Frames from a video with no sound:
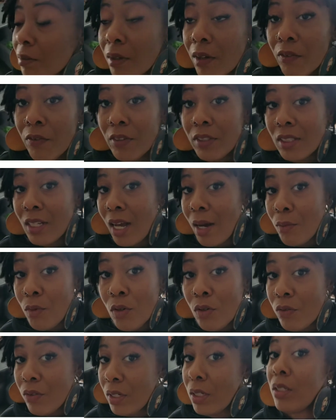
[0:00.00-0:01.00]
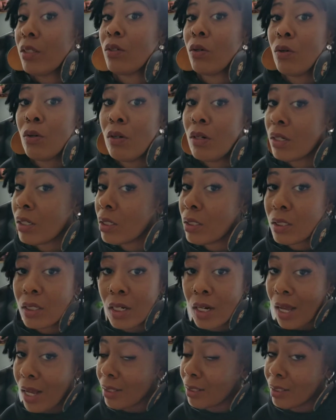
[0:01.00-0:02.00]
if it's not moving, it's on, because the
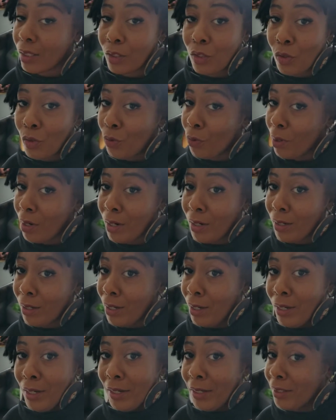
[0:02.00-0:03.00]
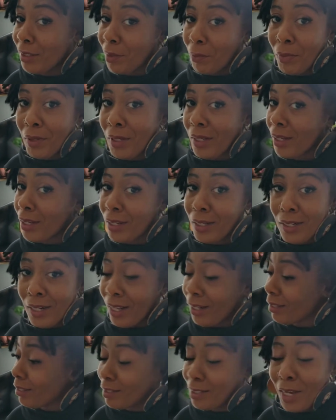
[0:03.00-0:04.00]
last thing you want is to be eating
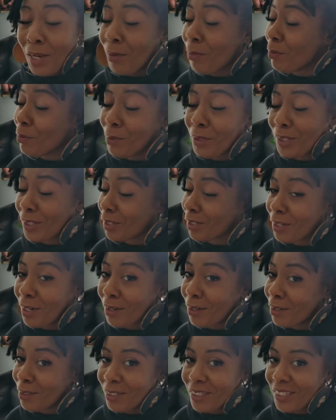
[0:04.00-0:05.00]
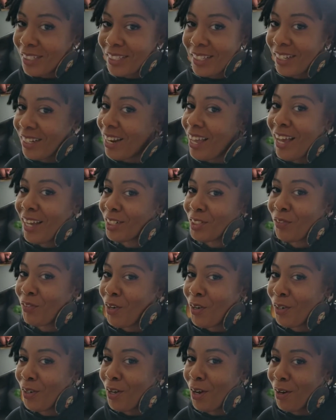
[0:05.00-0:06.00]
at the table with your girls and your lash
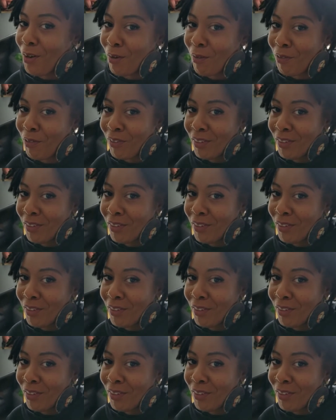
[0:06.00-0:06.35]
fall off.